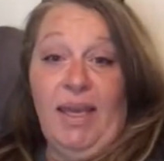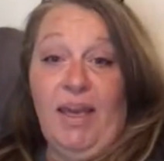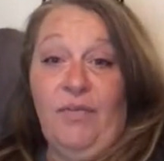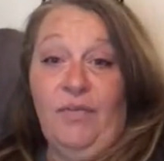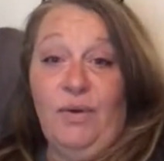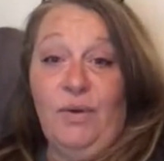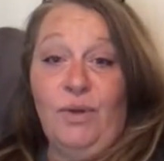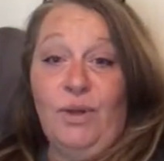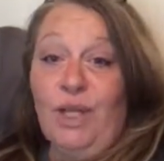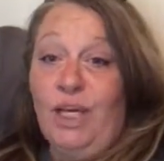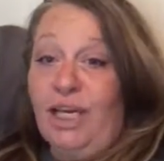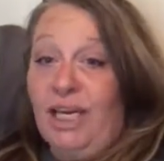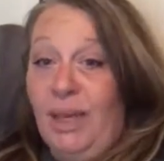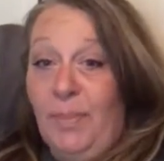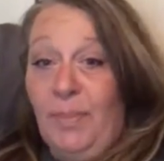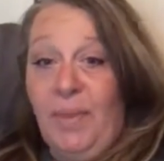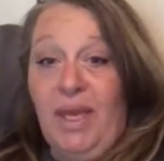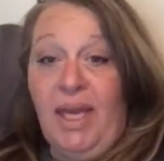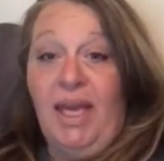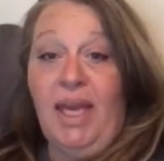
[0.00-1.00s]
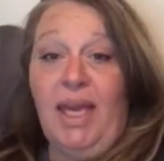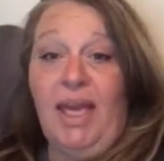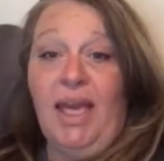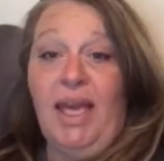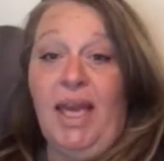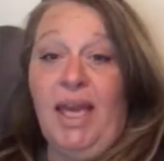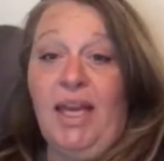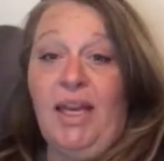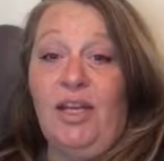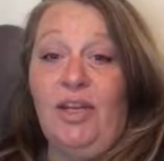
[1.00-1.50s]
If you look at
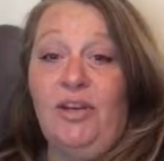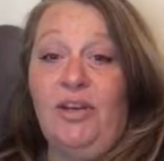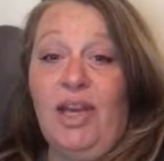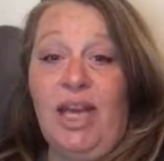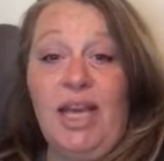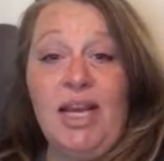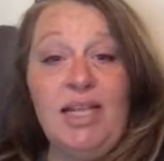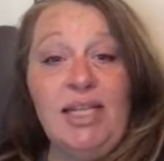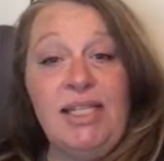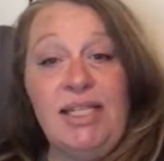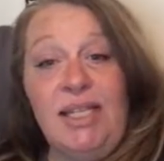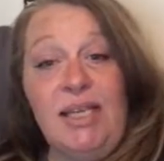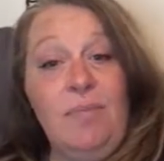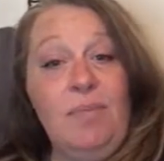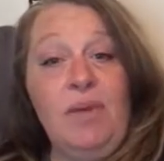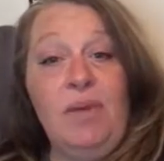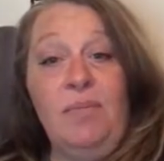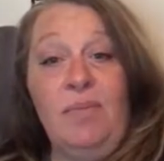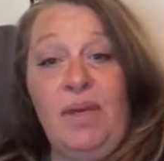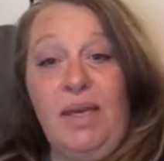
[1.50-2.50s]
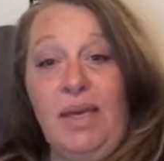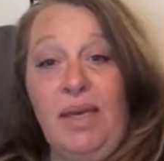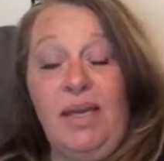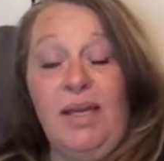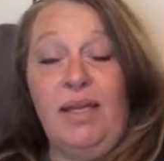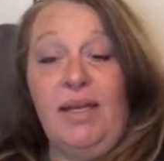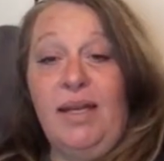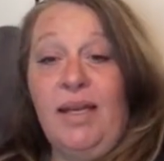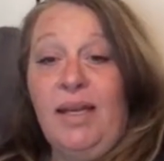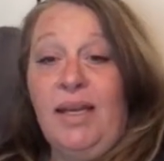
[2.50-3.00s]
me and you can't see me
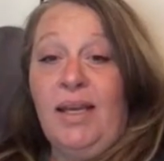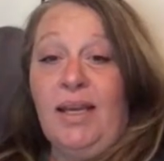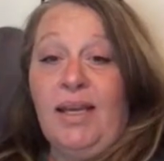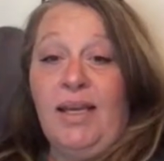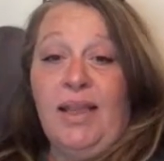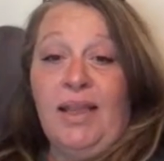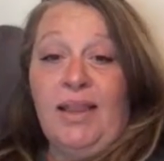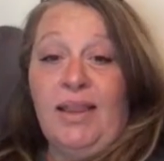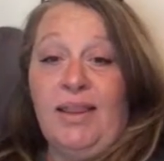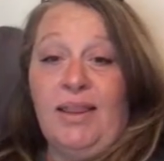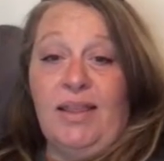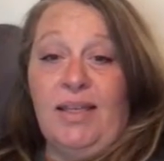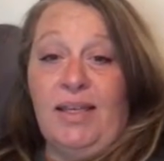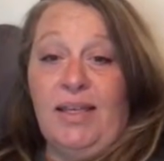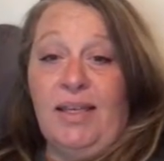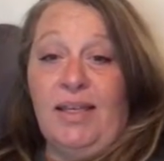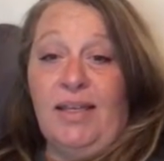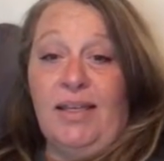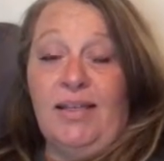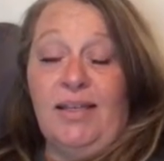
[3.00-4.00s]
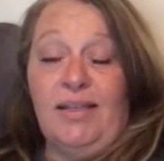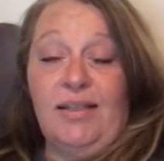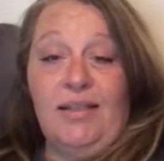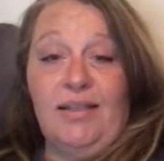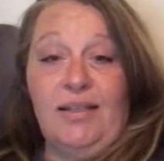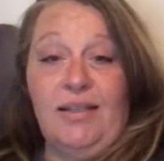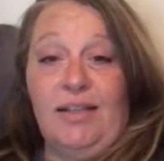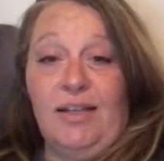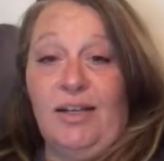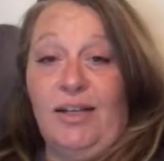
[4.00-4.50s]
being the,
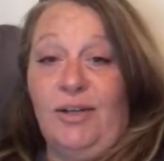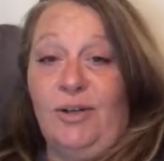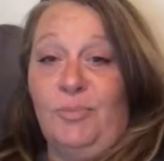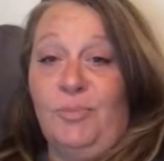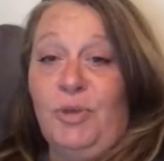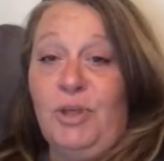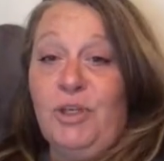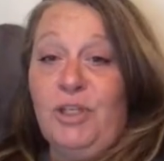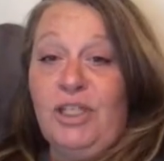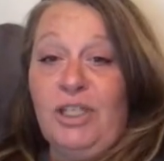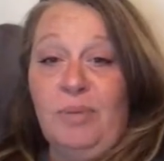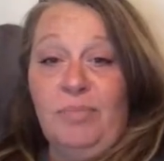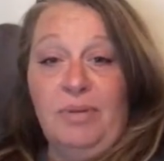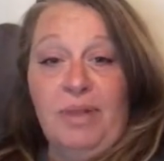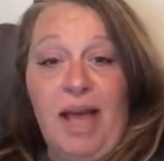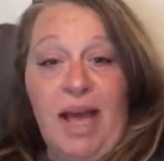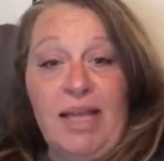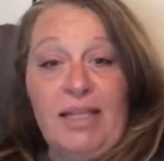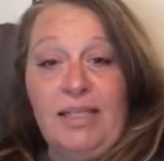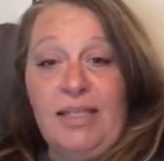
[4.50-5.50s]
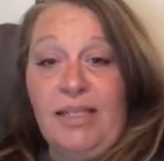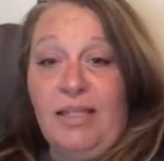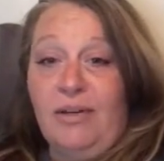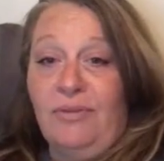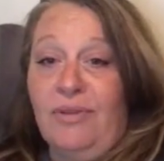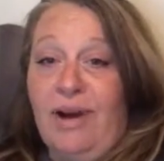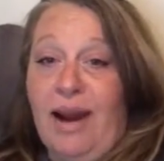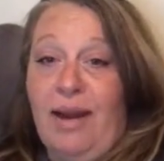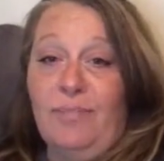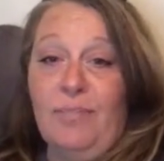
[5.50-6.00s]
music blasting
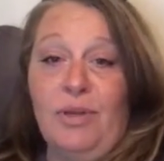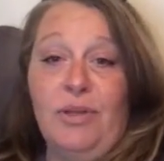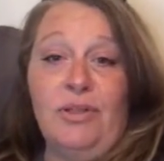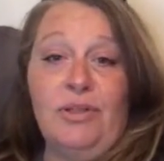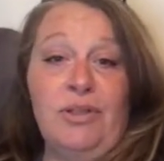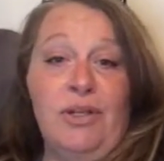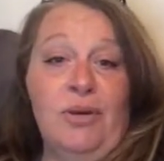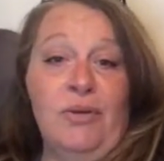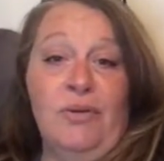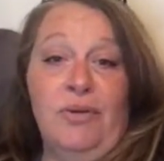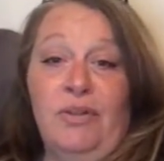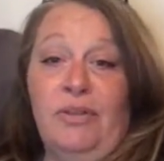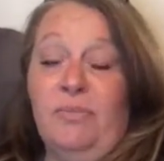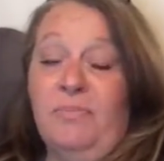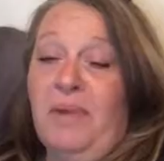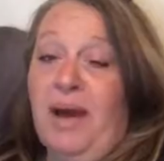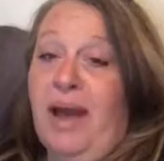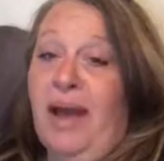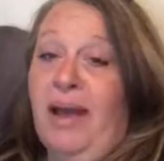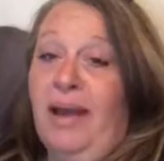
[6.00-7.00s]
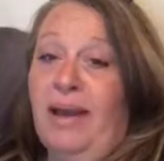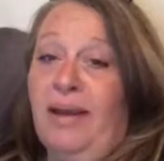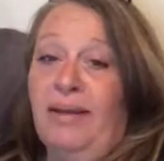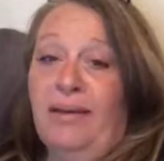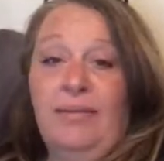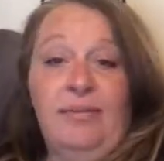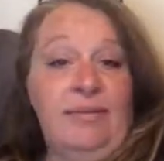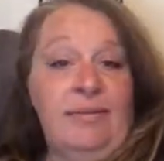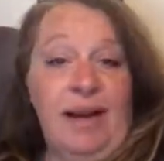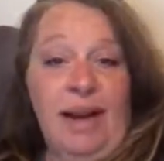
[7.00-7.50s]
to rap music with
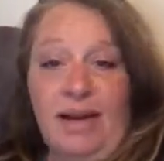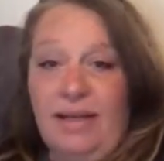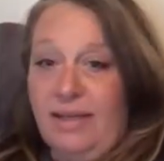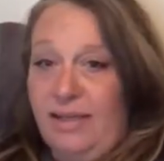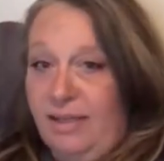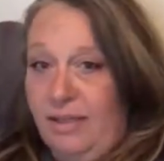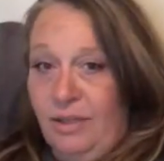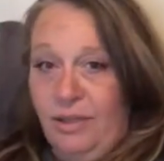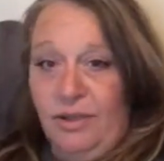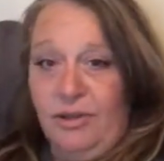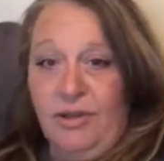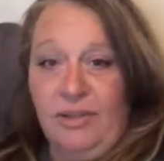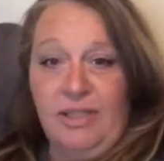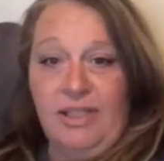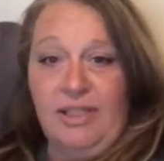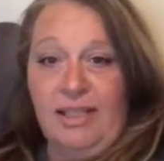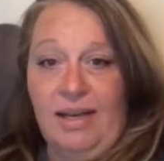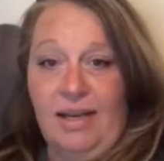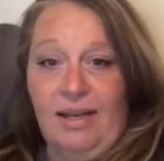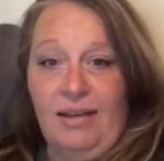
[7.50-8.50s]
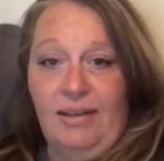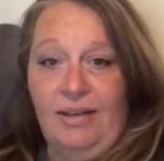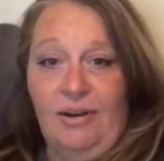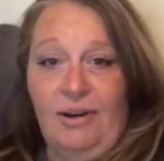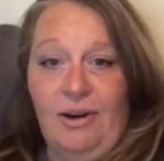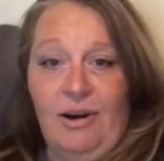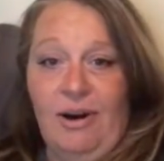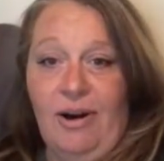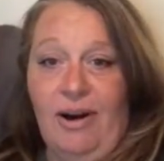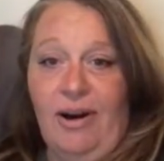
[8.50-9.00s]
my 19-year-old son in the
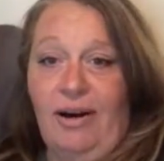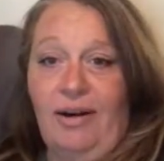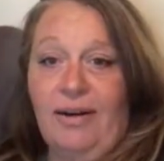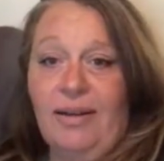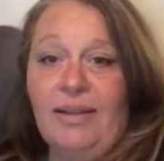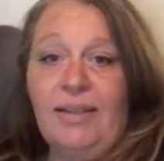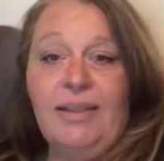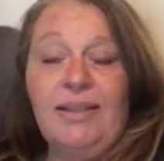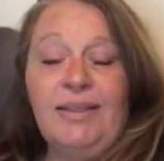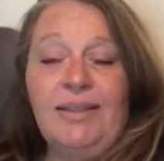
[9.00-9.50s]
car,